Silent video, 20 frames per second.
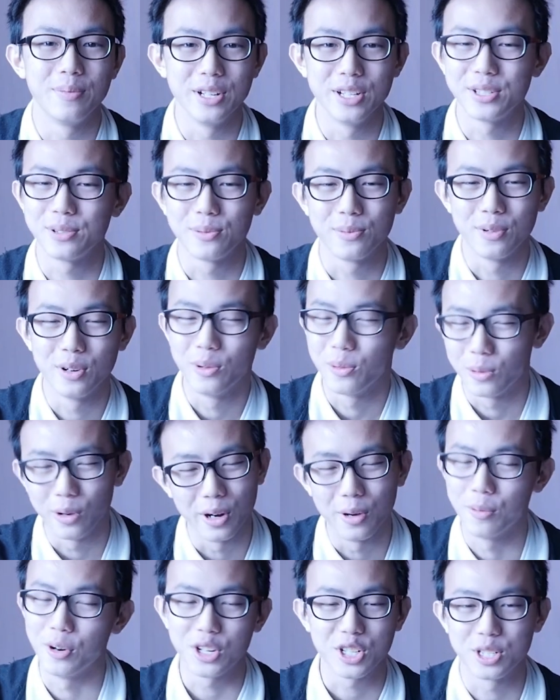please go
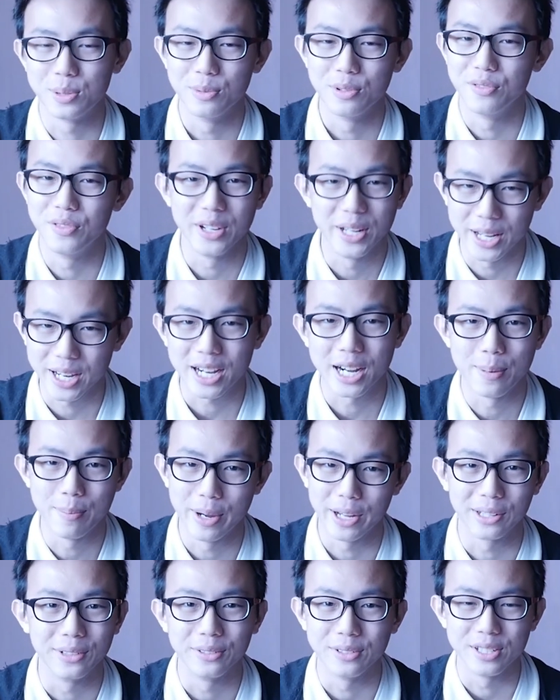and watch the movie, then come
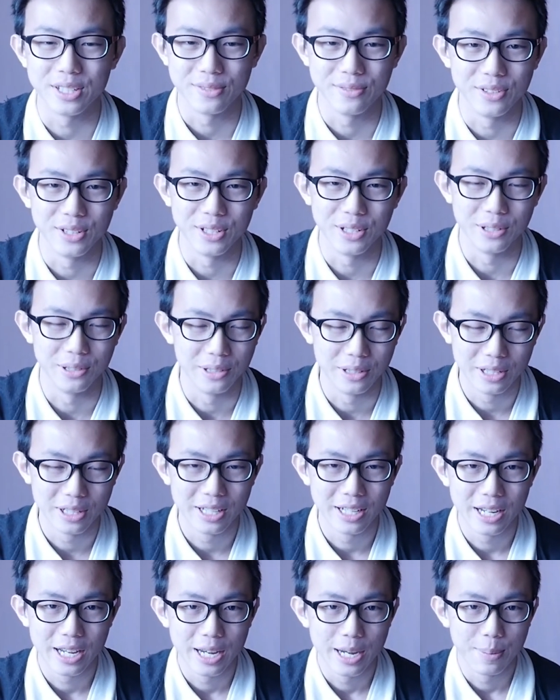back to this video.
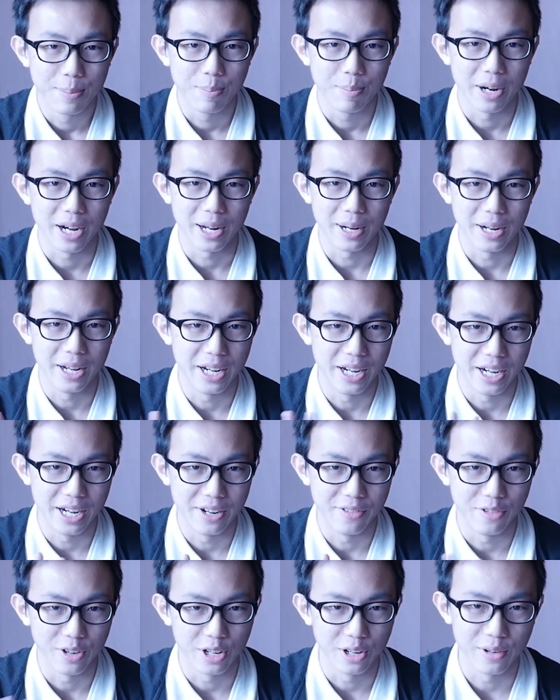But
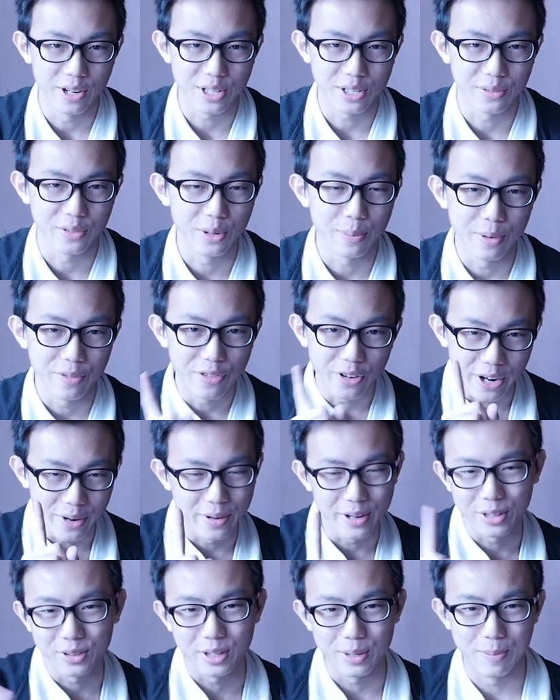for the rest of you, before I
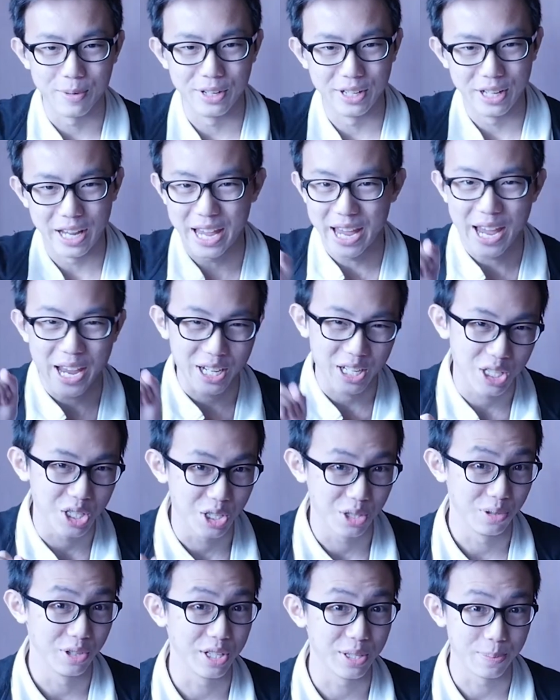want to talk about the
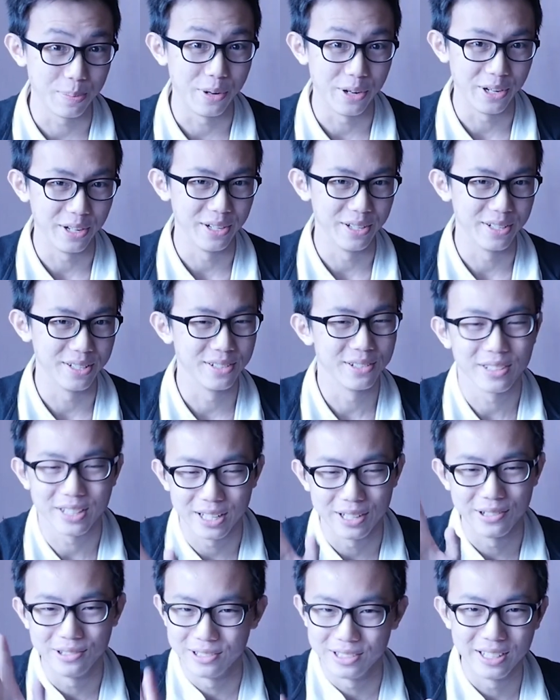actual spoilers.
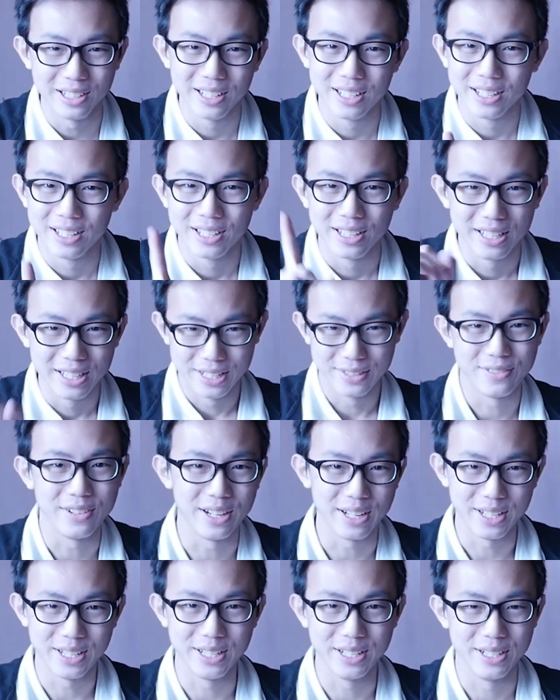Okay, good. If you
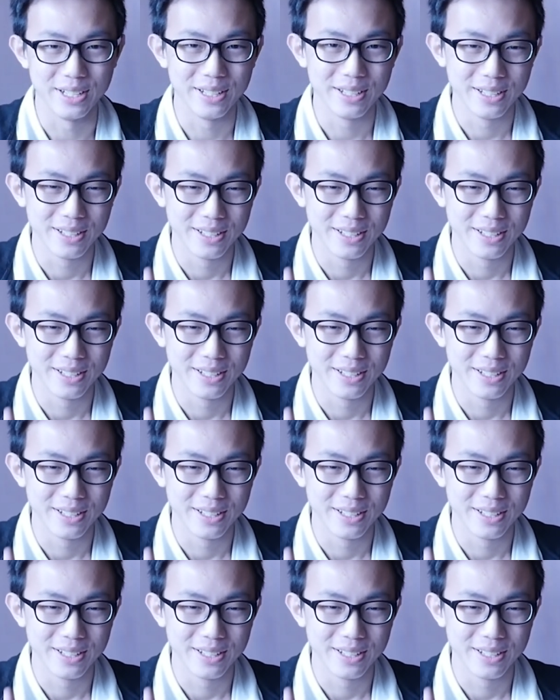are here,